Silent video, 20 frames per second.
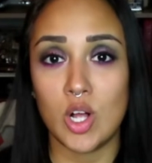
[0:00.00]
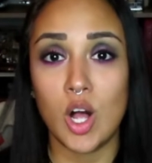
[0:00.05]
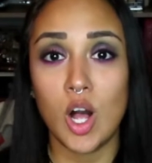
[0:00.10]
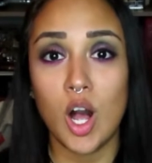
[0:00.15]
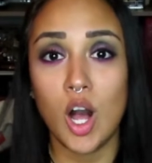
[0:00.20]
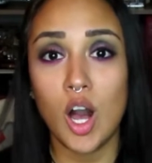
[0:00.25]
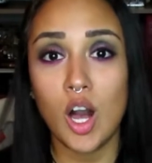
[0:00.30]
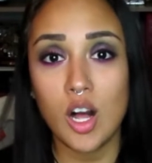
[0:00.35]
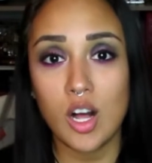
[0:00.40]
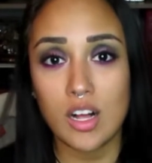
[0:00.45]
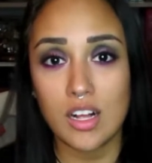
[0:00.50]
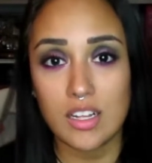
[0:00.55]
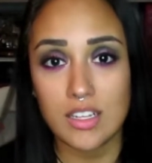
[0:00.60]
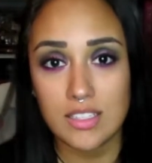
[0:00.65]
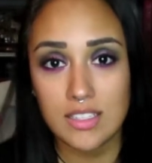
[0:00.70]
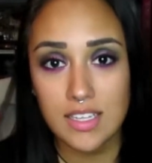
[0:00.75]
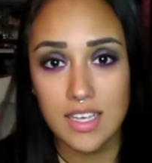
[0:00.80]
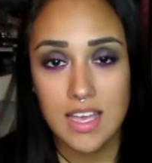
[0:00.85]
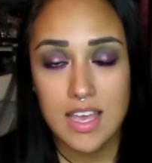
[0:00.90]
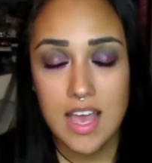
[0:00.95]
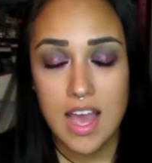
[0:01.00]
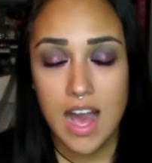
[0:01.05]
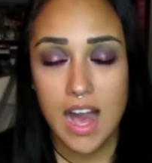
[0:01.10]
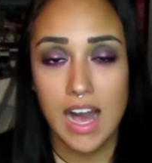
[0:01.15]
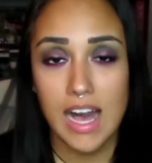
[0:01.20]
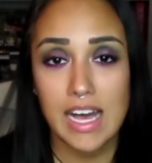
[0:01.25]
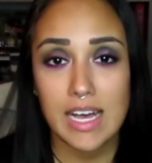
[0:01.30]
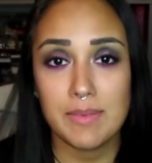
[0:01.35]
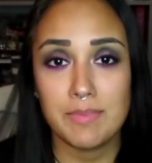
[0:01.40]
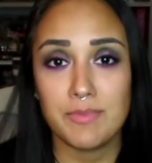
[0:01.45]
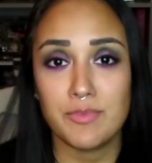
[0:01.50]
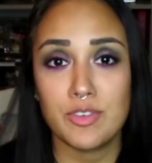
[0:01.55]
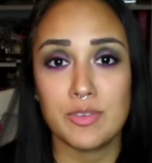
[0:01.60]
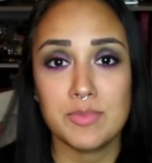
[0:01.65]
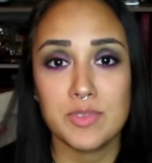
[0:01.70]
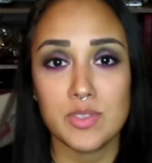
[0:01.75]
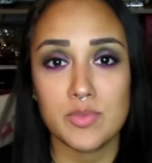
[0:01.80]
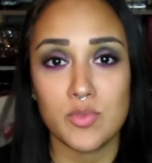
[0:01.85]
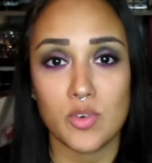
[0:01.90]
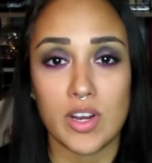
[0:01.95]
haul from
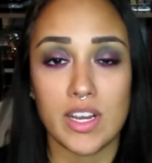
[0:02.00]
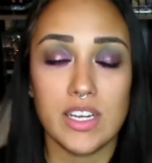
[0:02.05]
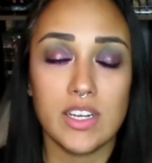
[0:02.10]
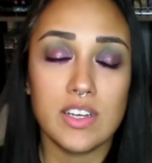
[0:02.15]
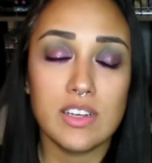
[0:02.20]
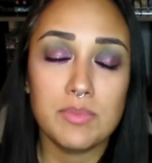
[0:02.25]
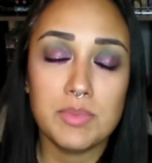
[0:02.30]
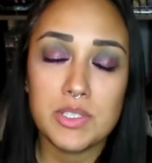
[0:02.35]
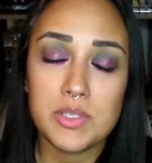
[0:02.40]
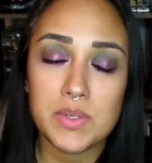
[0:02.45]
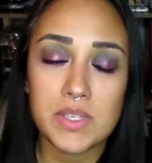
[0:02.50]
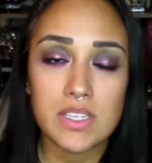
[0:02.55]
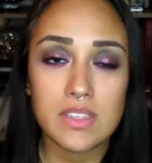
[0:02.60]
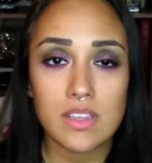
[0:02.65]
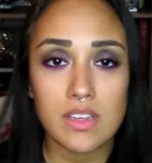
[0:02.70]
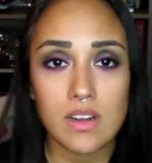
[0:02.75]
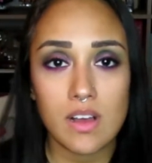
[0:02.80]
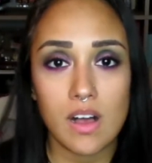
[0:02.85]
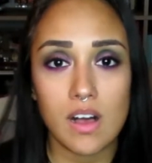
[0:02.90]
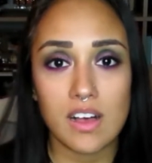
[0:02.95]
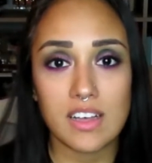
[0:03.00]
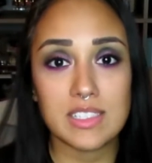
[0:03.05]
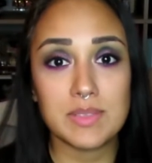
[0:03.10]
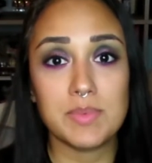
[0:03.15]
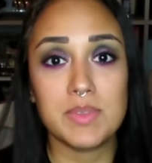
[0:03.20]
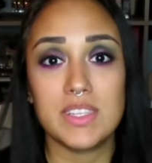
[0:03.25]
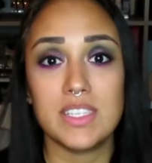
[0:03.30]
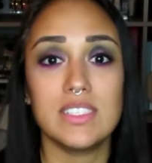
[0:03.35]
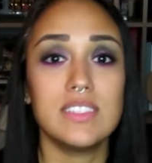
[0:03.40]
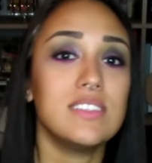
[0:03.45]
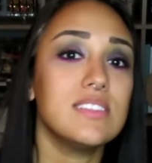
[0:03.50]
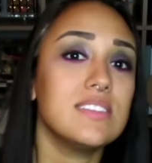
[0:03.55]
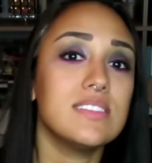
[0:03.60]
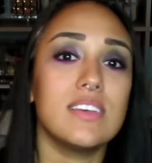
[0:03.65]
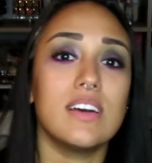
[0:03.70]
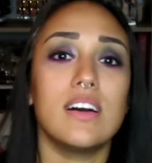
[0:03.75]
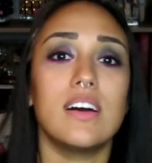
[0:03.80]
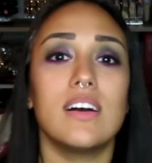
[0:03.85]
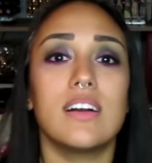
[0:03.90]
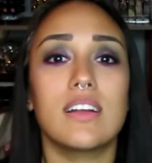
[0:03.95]
Sephora. I know I've been doing a lot of hauls, but this is
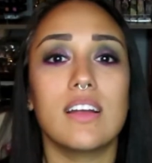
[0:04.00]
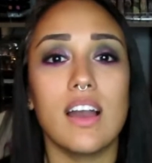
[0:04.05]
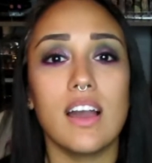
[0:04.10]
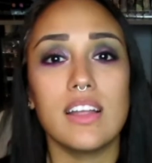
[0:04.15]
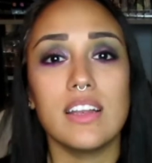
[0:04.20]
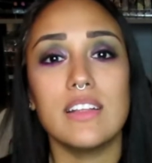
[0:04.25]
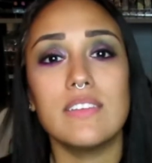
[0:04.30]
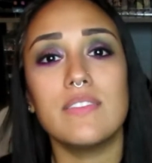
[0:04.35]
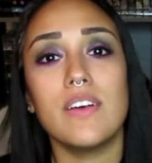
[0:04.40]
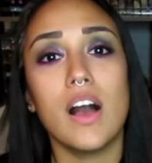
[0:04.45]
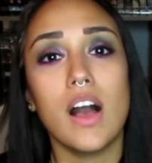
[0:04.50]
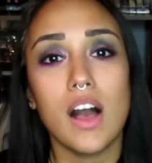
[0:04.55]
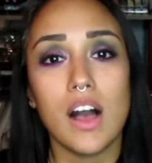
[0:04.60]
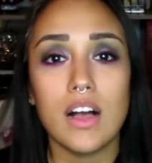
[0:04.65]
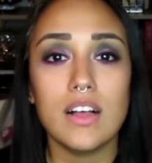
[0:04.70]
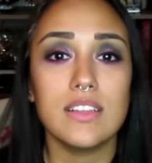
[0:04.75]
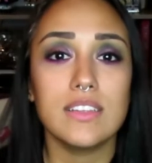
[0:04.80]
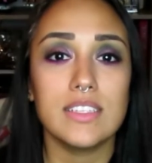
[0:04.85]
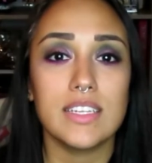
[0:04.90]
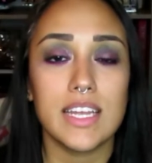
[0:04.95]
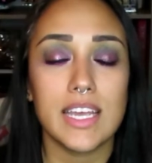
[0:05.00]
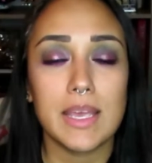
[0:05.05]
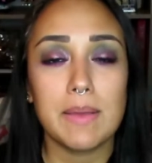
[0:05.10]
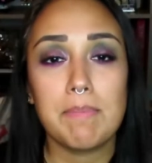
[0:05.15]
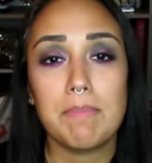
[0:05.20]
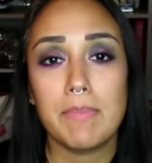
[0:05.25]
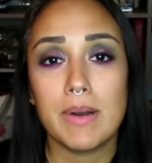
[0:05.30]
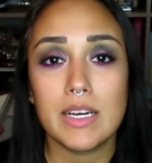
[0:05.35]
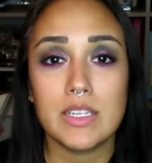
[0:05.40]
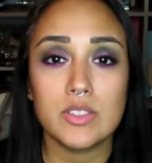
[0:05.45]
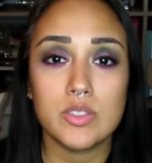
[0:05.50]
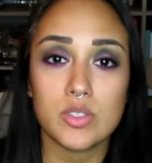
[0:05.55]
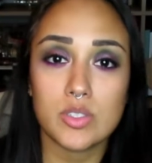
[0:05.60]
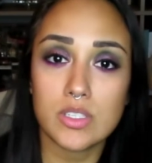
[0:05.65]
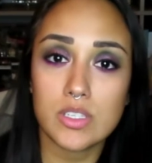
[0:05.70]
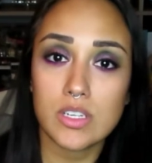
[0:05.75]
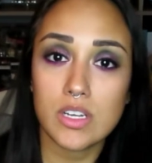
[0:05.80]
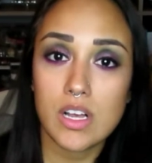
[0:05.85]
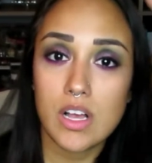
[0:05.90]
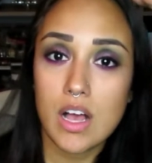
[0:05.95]
a kind of holiday
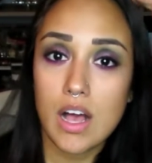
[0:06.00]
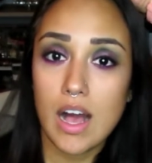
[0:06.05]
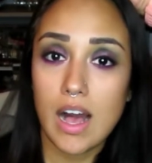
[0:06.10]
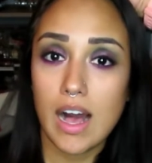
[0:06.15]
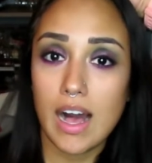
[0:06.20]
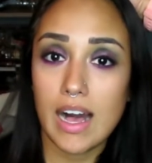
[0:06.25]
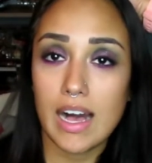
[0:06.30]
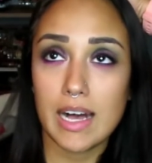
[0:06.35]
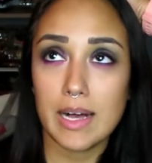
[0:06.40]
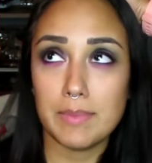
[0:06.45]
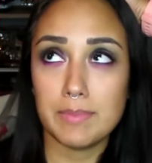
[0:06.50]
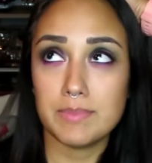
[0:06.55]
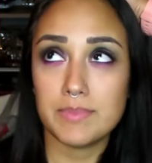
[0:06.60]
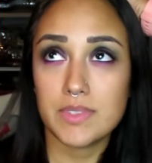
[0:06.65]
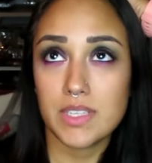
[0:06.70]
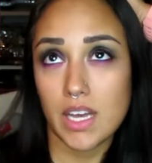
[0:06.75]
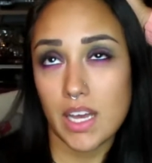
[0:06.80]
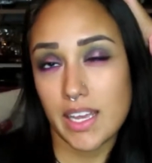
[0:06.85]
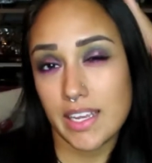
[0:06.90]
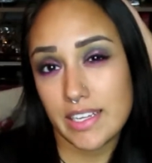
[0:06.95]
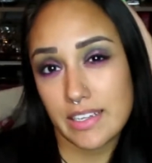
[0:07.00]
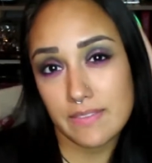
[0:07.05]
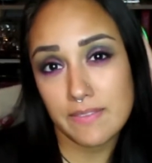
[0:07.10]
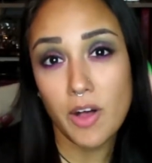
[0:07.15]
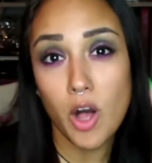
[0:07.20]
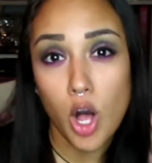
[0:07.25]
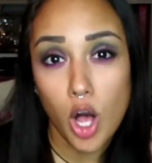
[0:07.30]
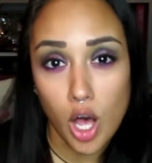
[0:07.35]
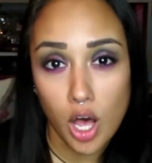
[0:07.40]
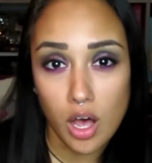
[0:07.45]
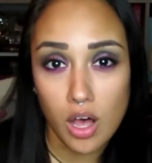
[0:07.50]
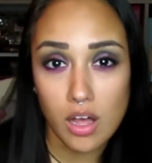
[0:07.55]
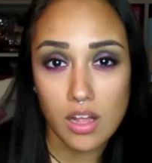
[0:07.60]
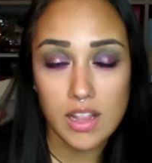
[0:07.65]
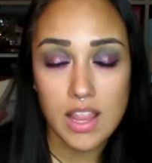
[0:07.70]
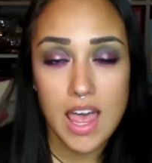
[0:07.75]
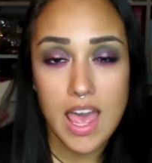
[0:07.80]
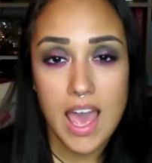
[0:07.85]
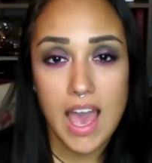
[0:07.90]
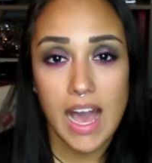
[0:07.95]
bundle kind of
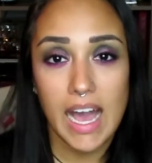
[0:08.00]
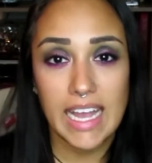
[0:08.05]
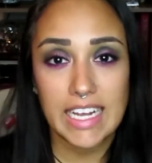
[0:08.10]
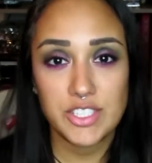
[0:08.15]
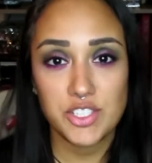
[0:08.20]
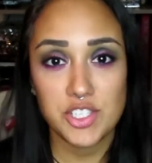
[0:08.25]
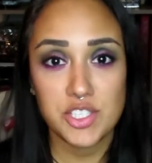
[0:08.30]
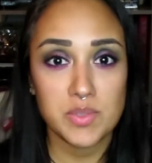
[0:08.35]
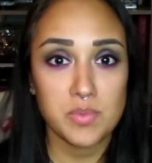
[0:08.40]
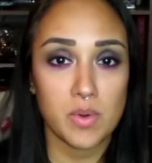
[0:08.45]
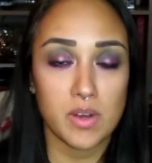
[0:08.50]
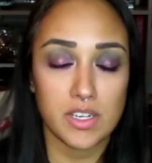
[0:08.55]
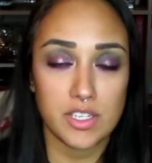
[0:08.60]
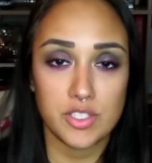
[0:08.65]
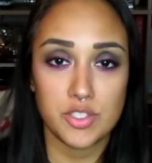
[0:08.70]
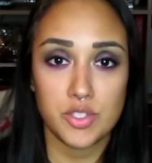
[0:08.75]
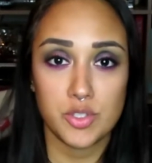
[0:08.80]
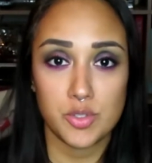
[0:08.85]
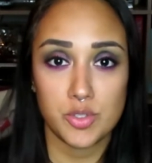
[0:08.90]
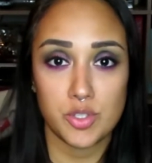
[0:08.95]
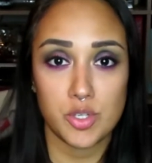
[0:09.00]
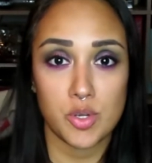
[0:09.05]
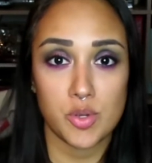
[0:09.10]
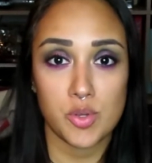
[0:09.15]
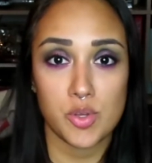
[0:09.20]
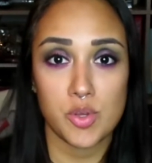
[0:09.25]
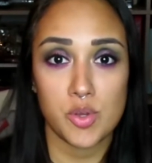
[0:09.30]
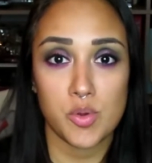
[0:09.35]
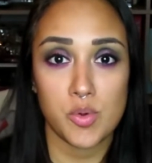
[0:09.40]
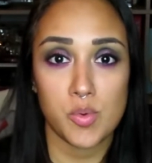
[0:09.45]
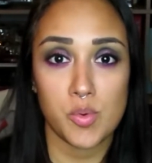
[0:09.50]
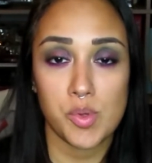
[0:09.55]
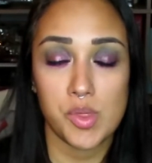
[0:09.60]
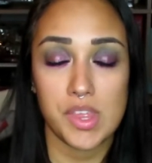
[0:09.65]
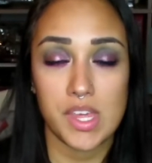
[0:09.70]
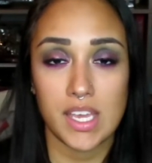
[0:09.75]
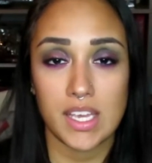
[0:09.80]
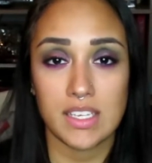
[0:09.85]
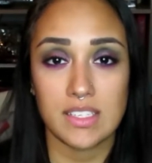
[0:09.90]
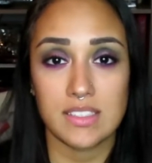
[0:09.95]
haul. I just wanted to show you
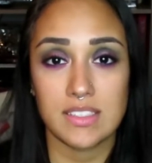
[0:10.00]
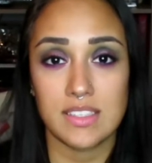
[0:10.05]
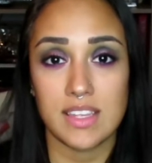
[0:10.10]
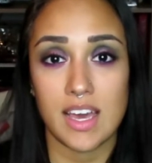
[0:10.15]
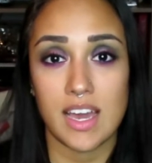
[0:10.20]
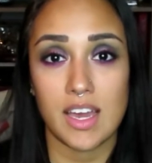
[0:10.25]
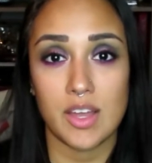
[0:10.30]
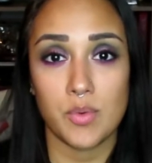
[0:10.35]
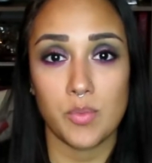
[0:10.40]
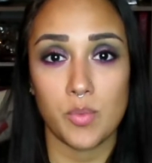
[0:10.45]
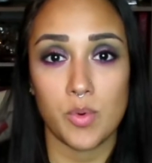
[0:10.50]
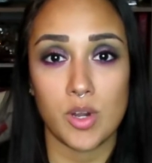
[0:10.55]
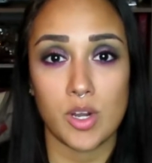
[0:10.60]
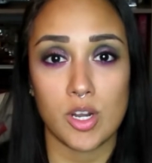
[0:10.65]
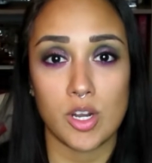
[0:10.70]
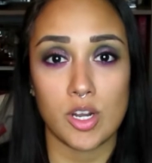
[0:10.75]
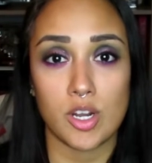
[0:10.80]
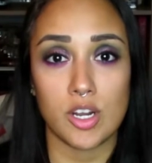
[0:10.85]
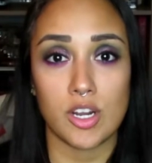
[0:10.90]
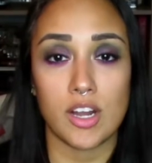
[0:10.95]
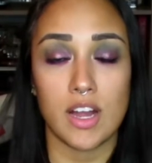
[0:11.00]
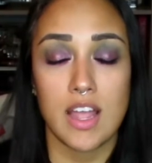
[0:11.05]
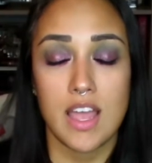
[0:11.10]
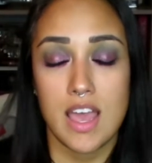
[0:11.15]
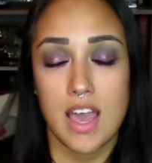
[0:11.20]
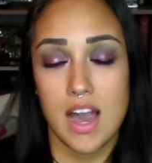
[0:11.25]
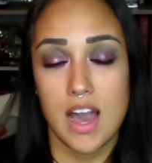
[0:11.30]
things that were